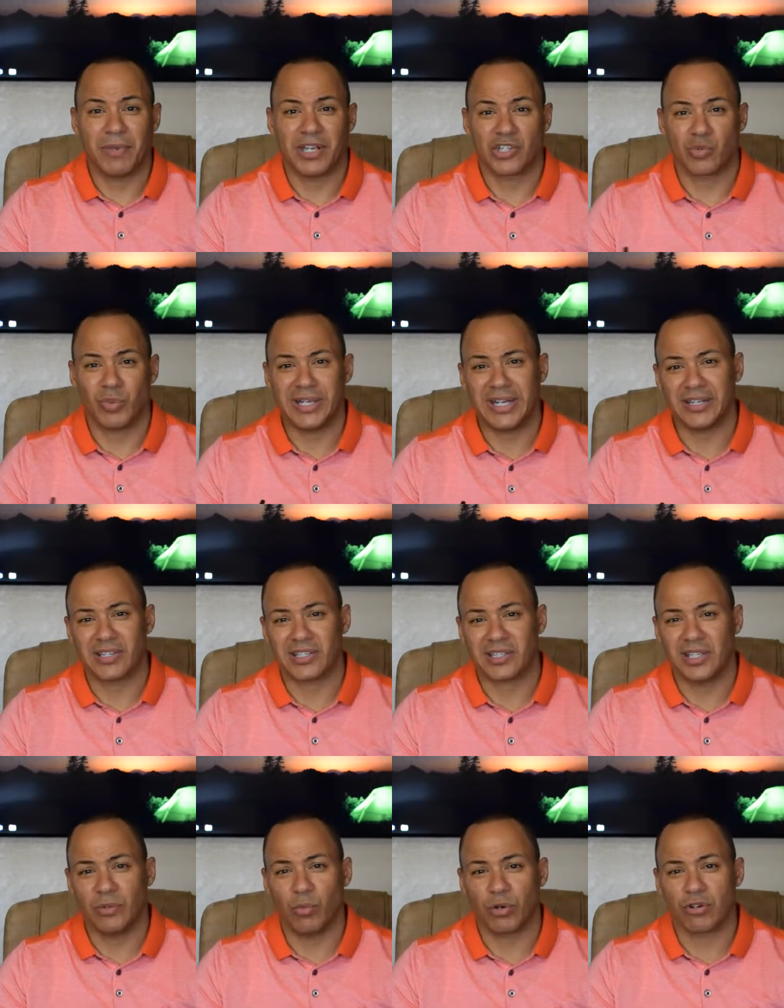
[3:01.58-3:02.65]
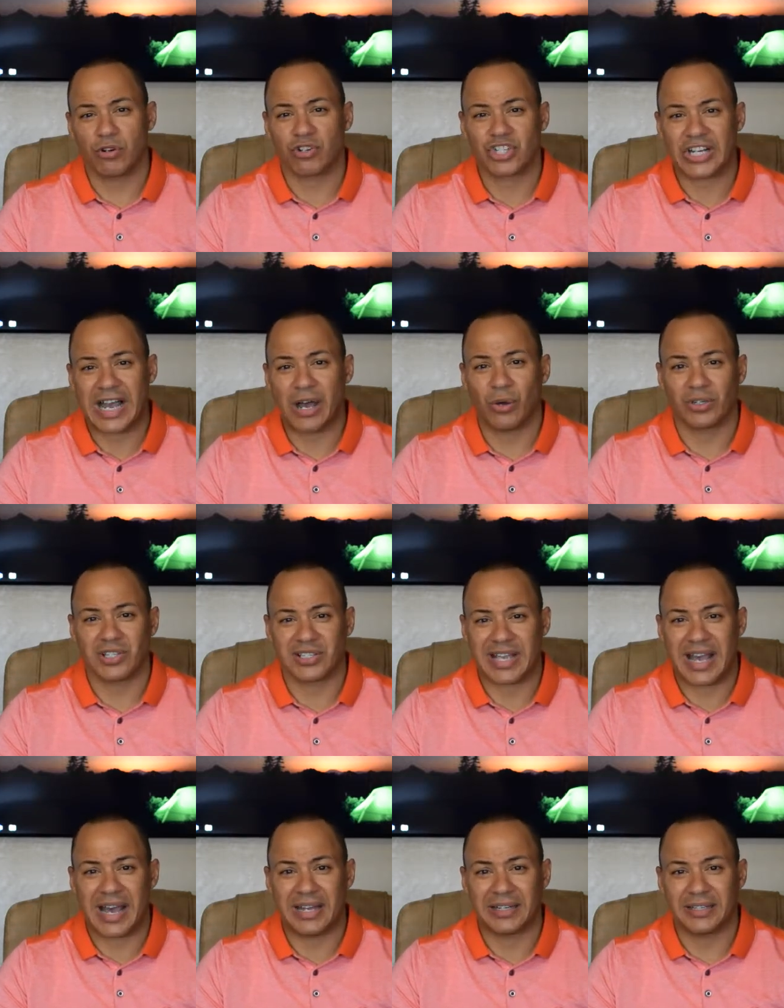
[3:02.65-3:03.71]
Because we need to see where your child is
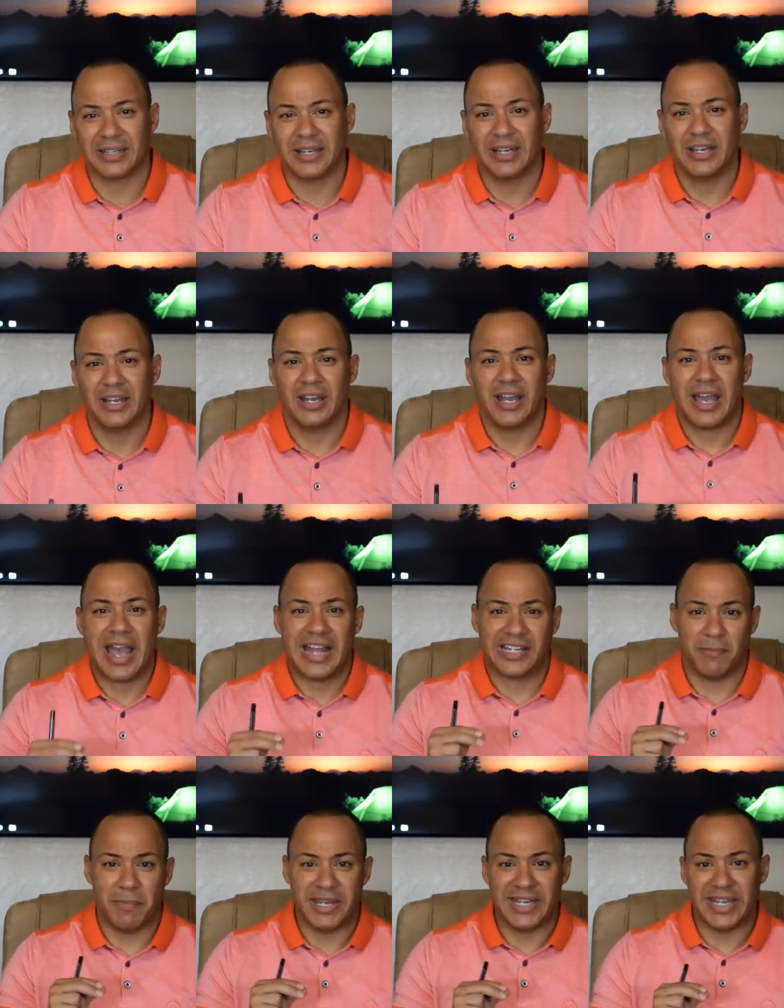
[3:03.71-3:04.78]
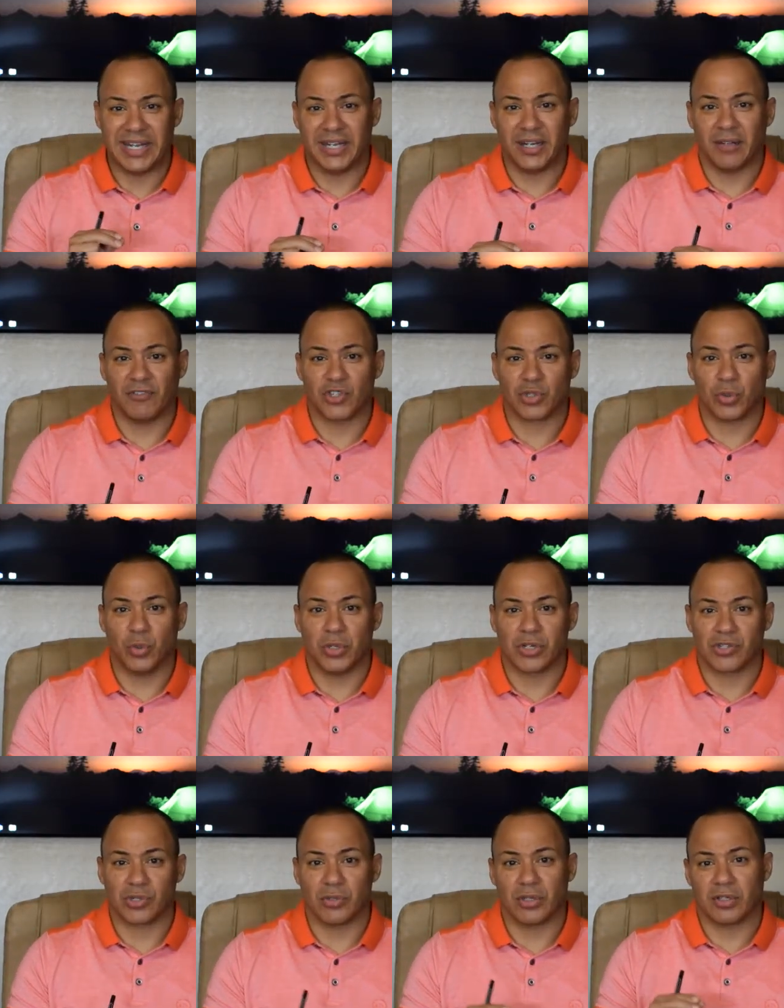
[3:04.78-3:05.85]
at the beginning of the school
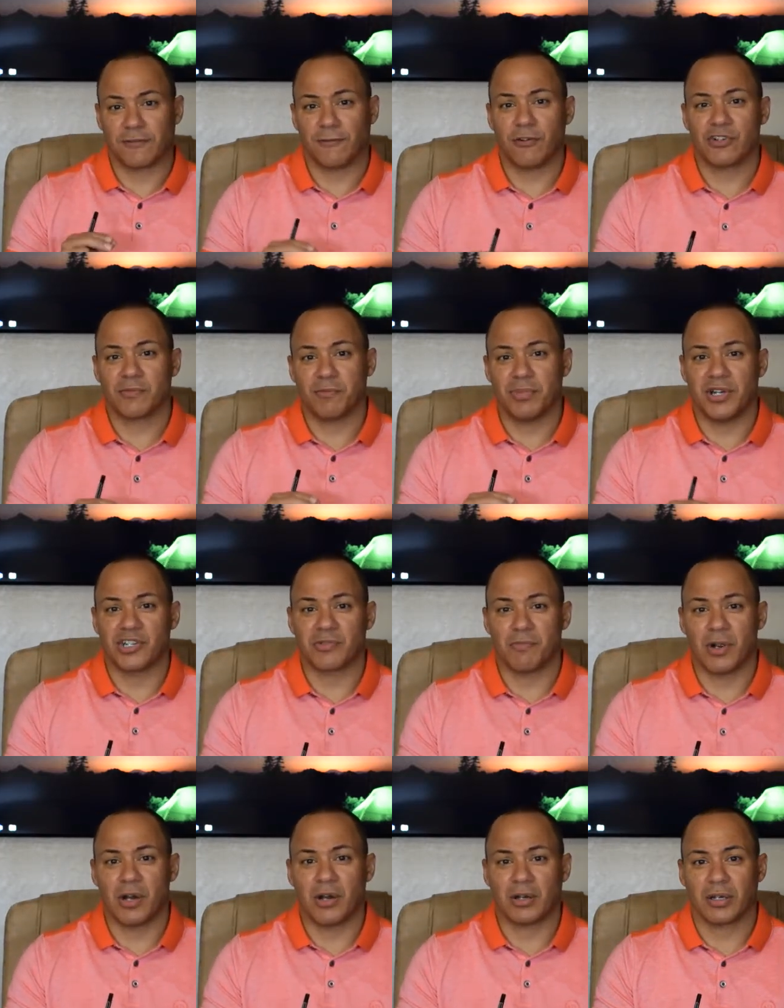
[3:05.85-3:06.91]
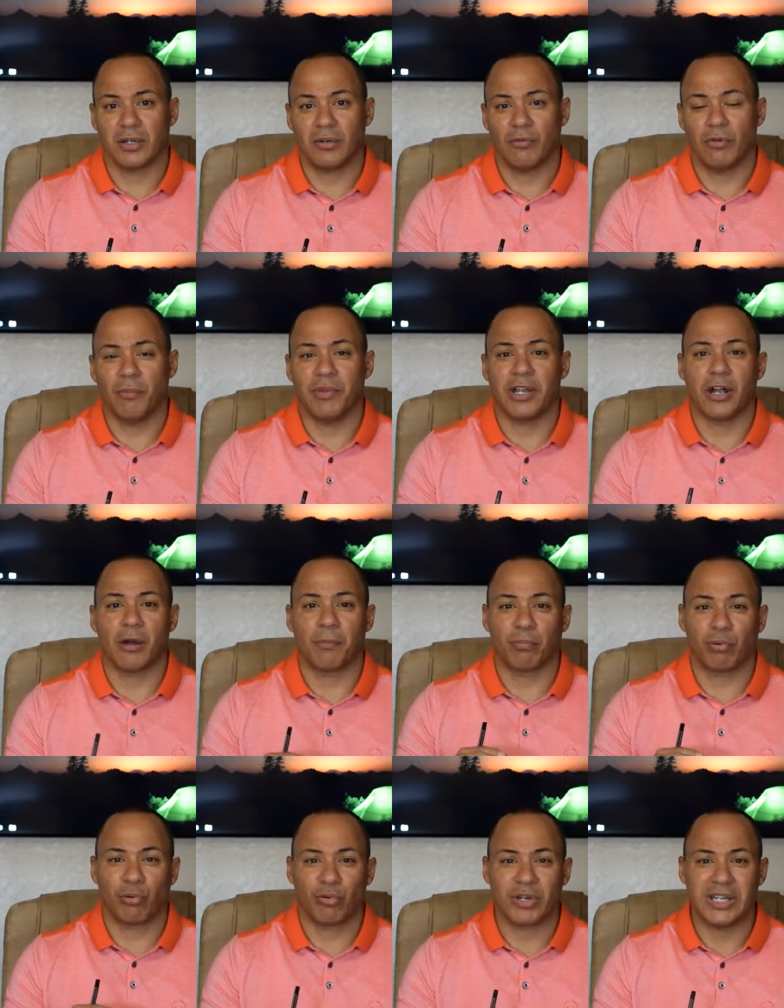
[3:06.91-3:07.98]
year. So this first benchmark will be our
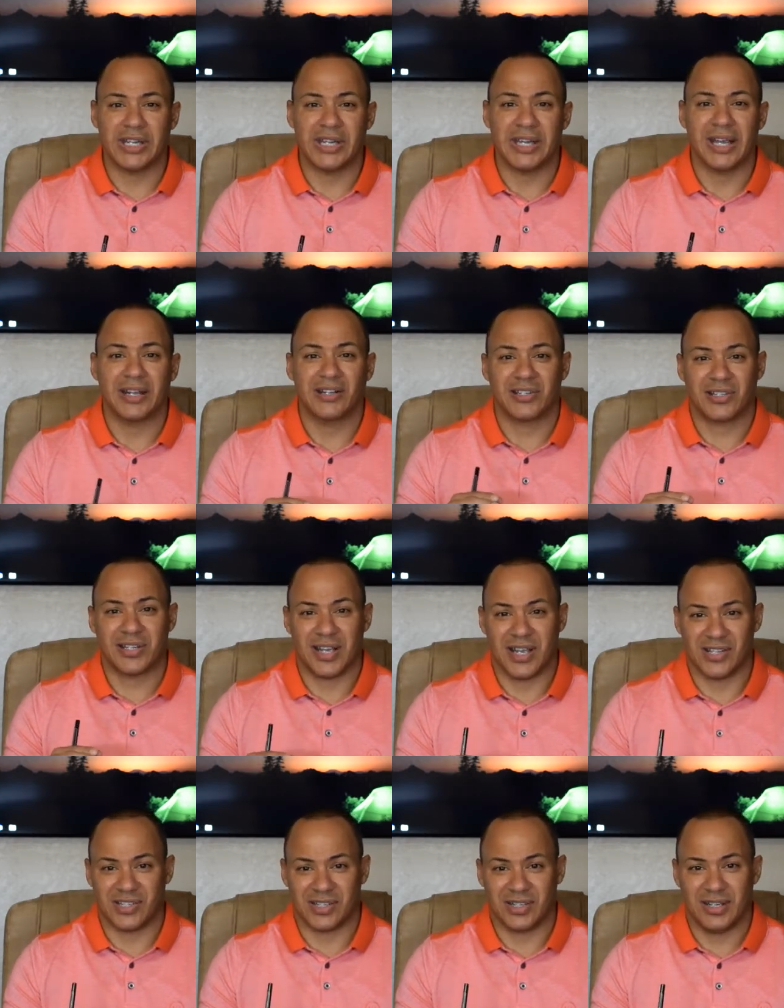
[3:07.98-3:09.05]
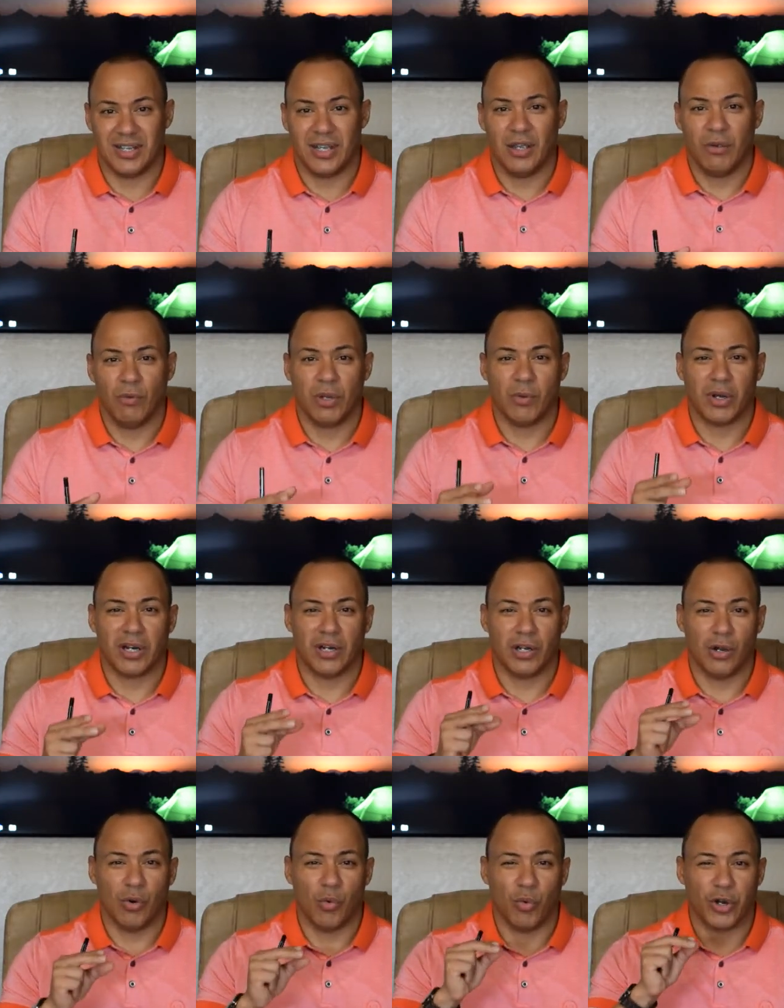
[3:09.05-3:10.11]
pre-test. We want to
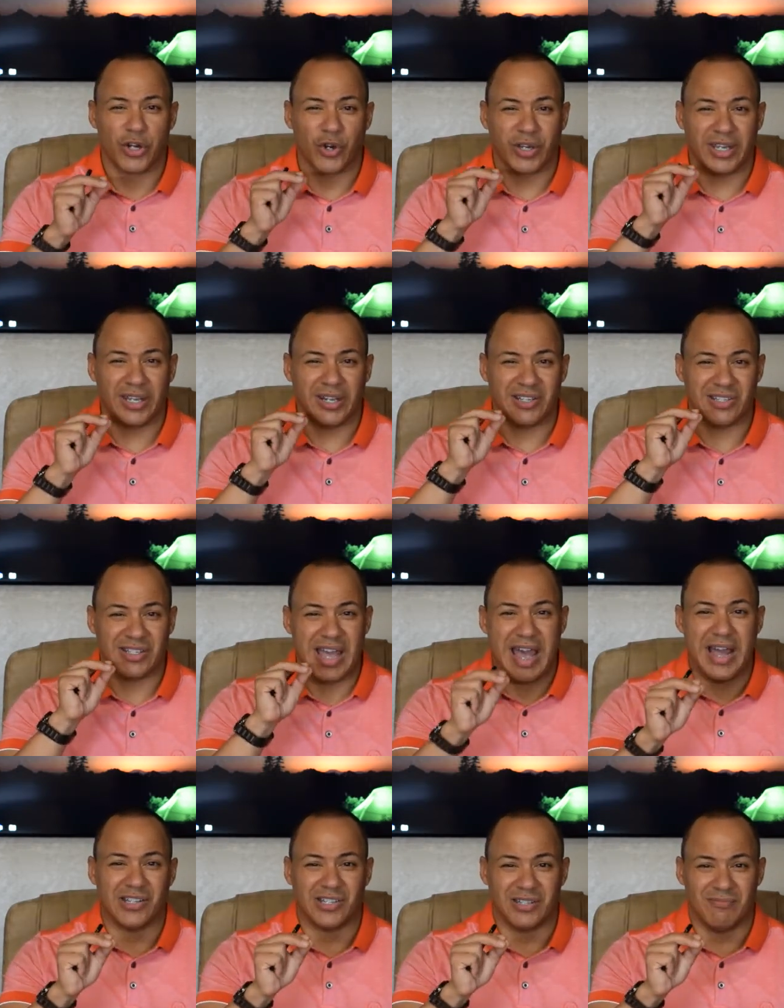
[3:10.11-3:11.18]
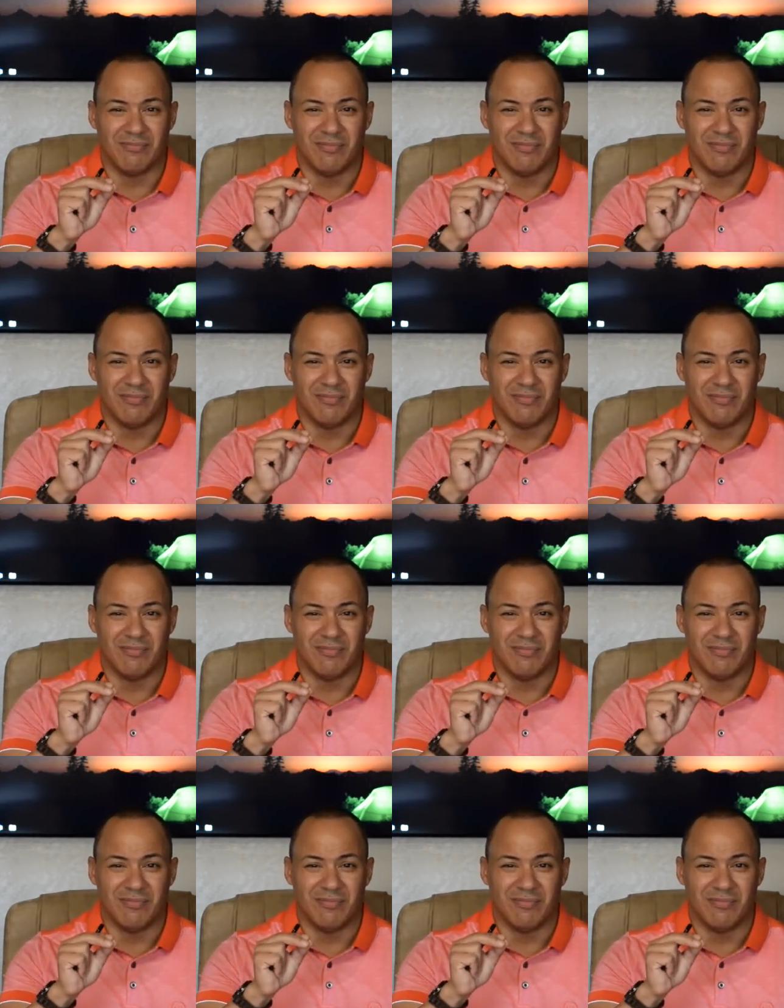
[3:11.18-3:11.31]
know where your kid is at.